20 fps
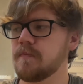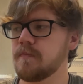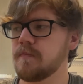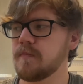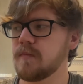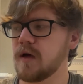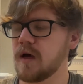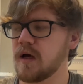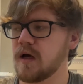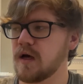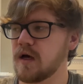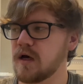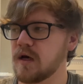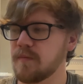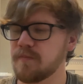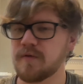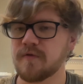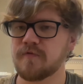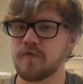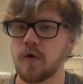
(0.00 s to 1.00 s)

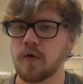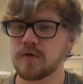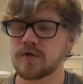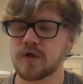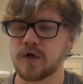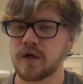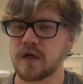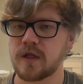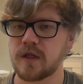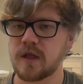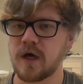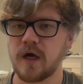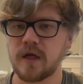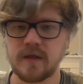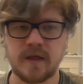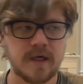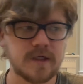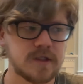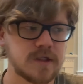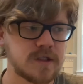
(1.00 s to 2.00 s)
before we start getting the
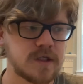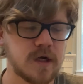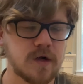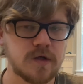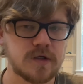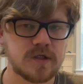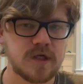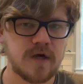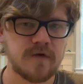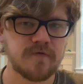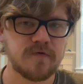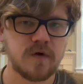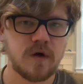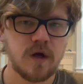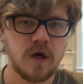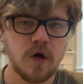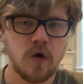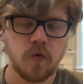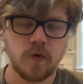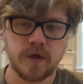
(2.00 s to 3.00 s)
unnecessary stuff,
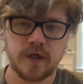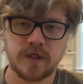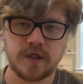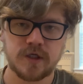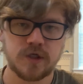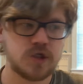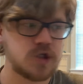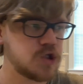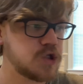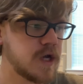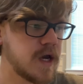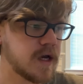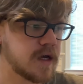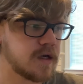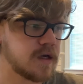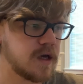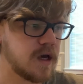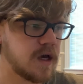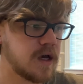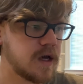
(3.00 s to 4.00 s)
we need to
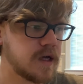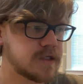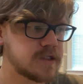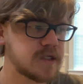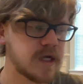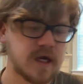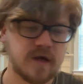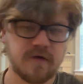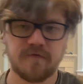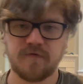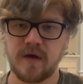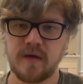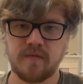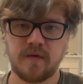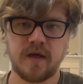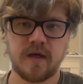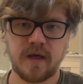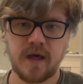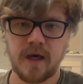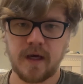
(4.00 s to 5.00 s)
check a second Flame
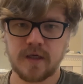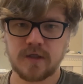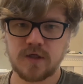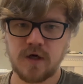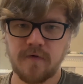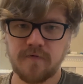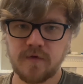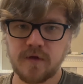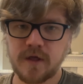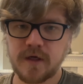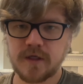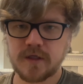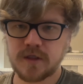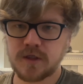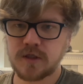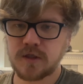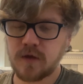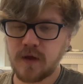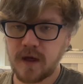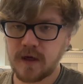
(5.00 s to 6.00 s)
King Genghis off the list.
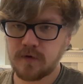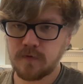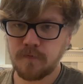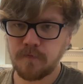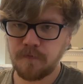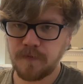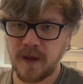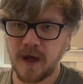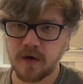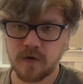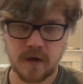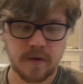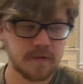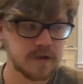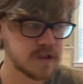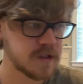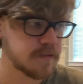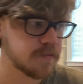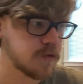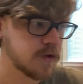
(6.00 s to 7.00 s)
So that'll come
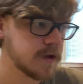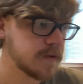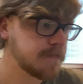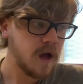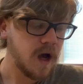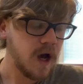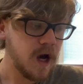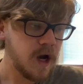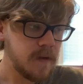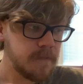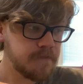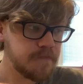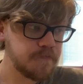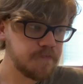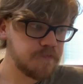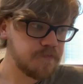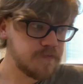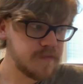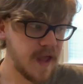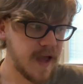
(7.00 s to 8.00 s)
at some point.
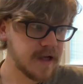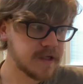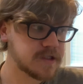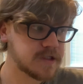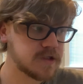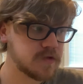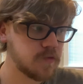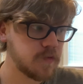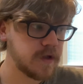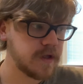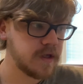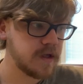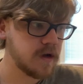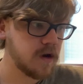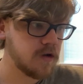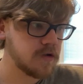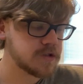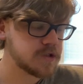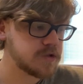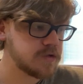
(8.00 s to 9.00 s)
Next, we
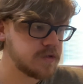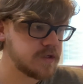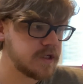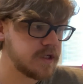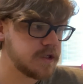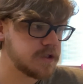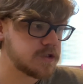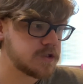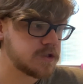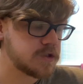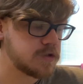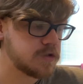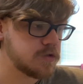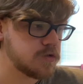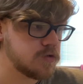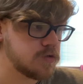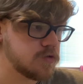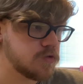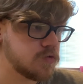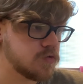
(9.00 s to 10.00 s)
also need
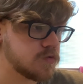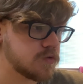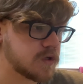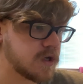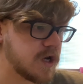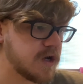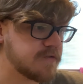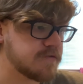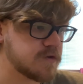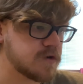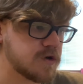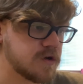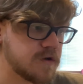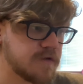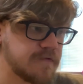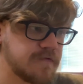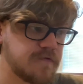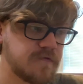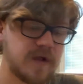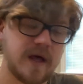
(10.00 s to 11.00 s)
to
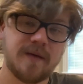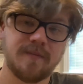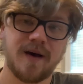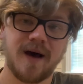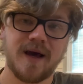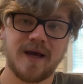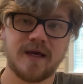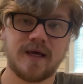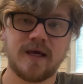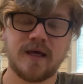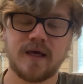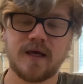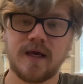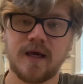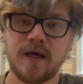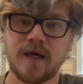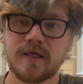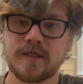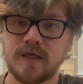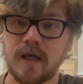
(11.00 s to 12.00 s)
cover Flame High King
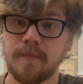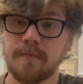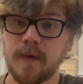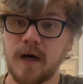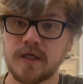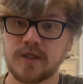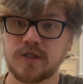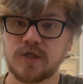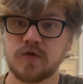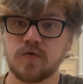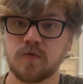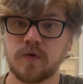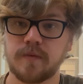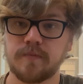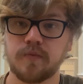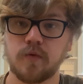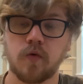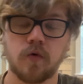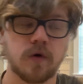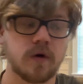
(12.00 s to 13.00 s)
Genghis and Monster
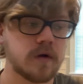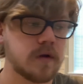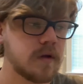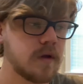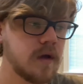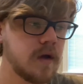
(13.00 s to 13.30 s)
Reborn.